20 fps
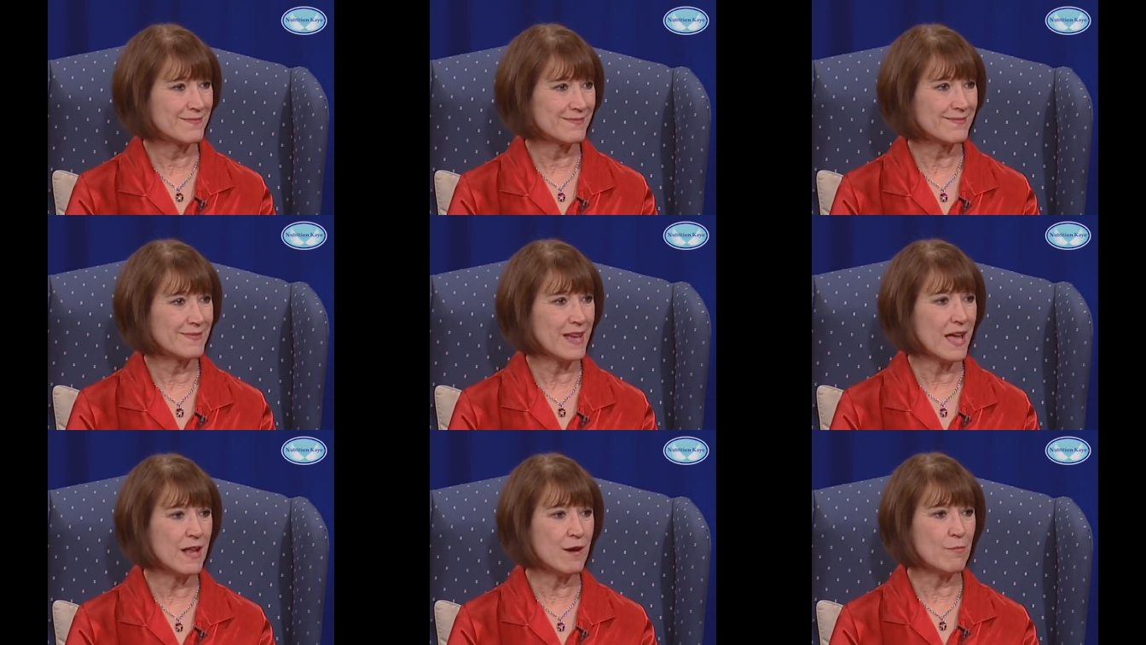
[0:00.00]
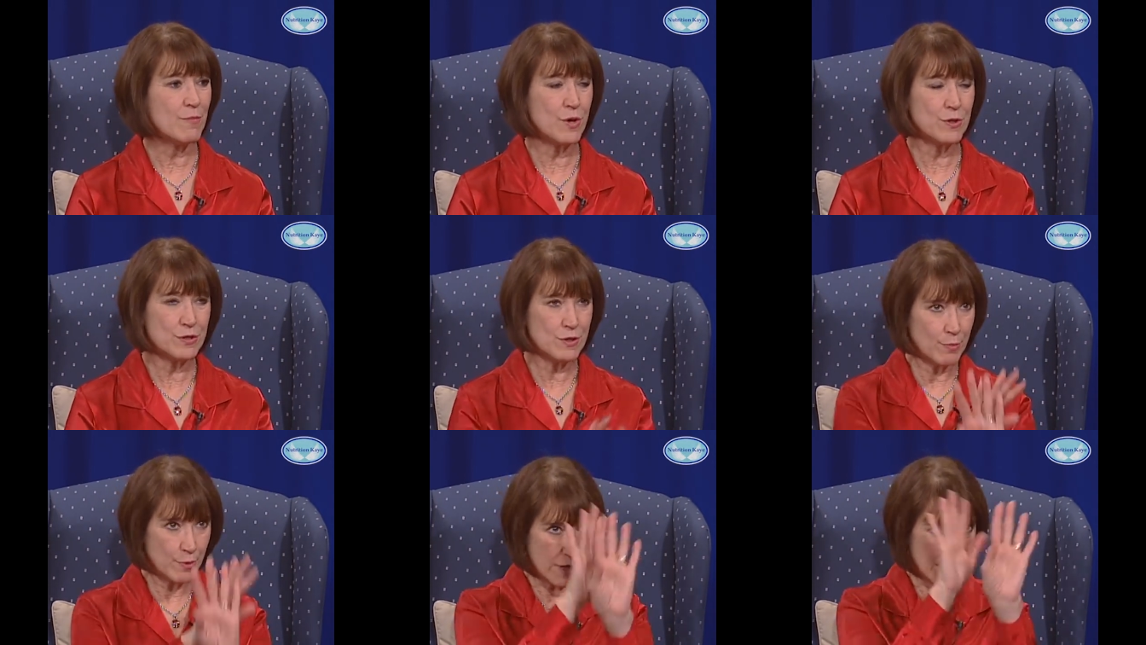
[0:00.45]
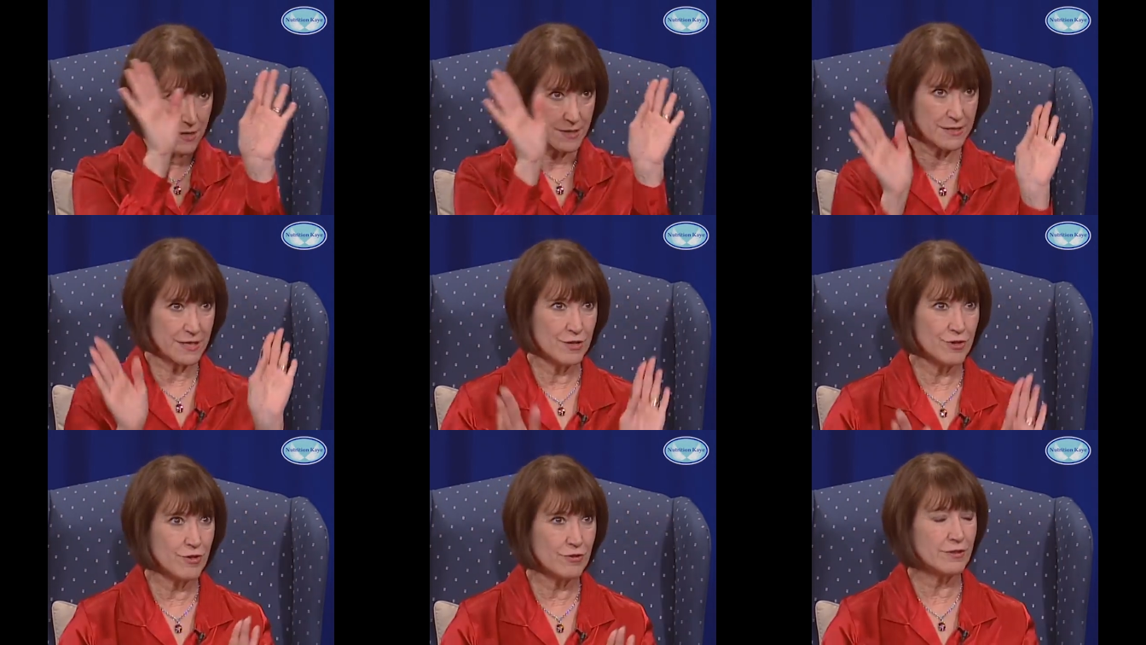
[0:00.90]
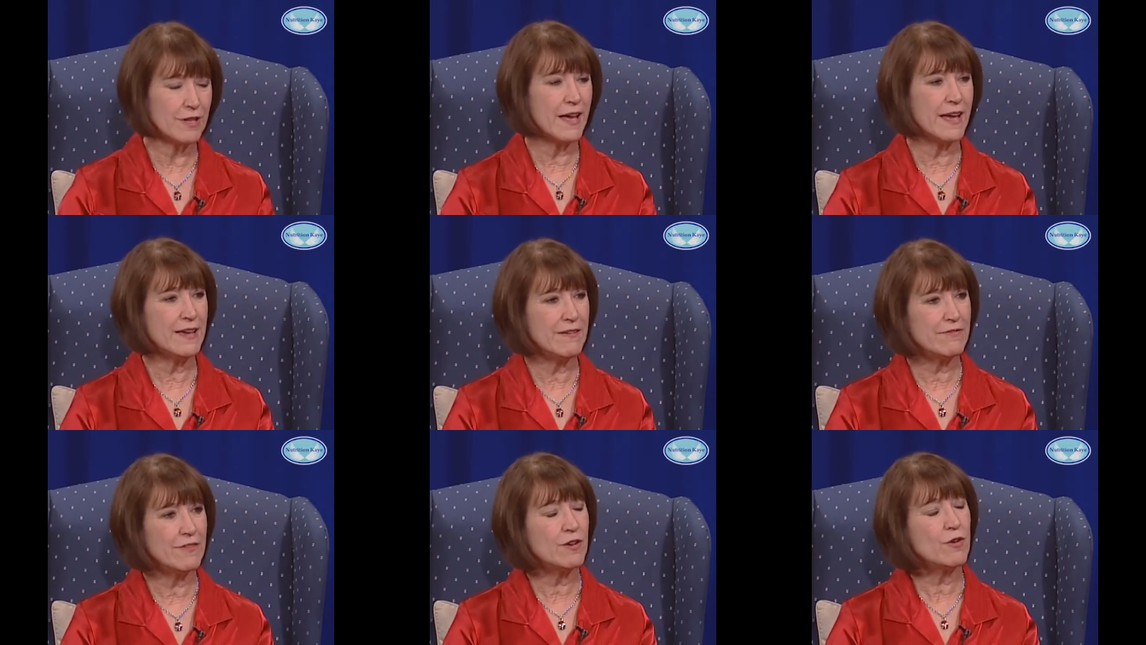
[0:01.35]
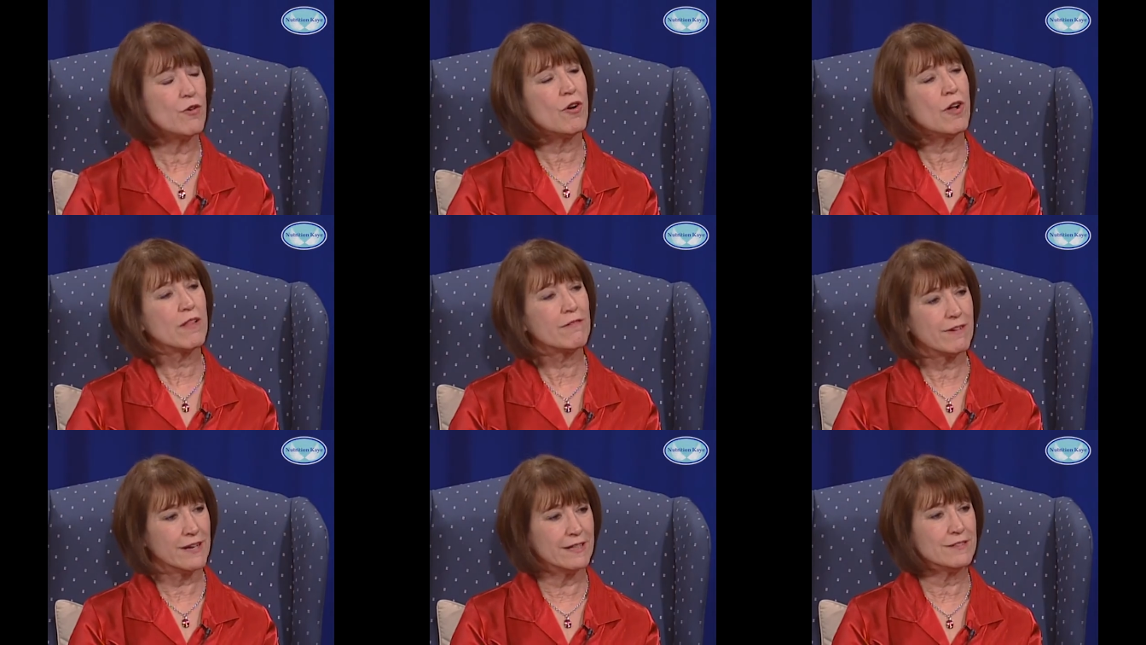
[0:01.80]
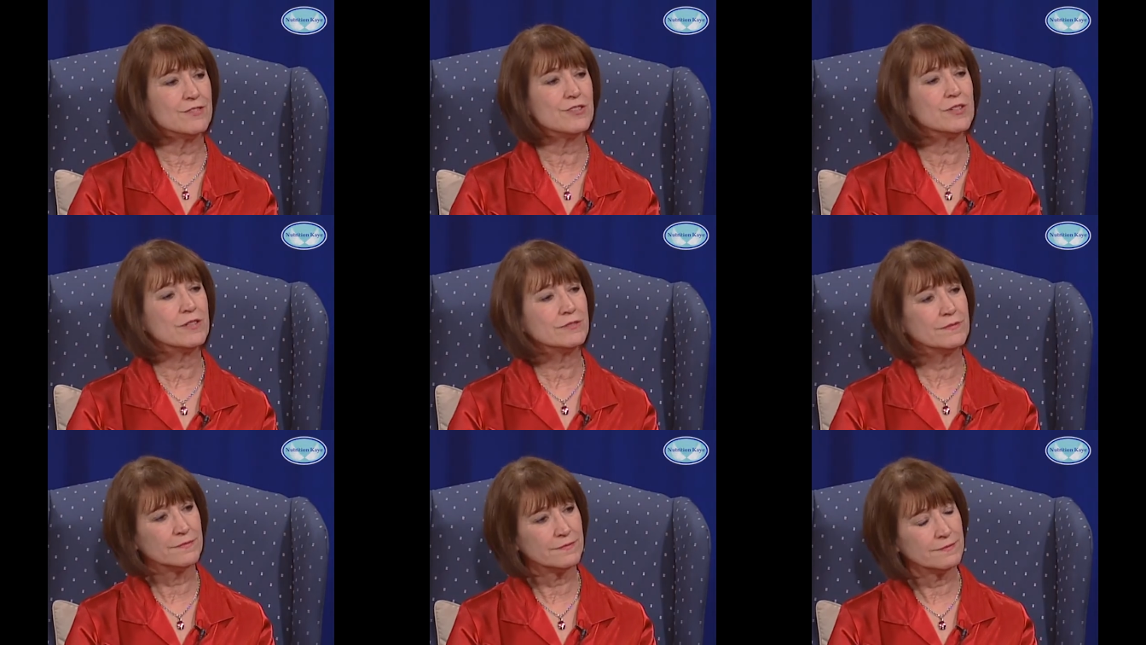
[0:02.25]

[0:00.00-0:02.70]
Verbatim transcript: No, and it, it multiplies in your life and all around you.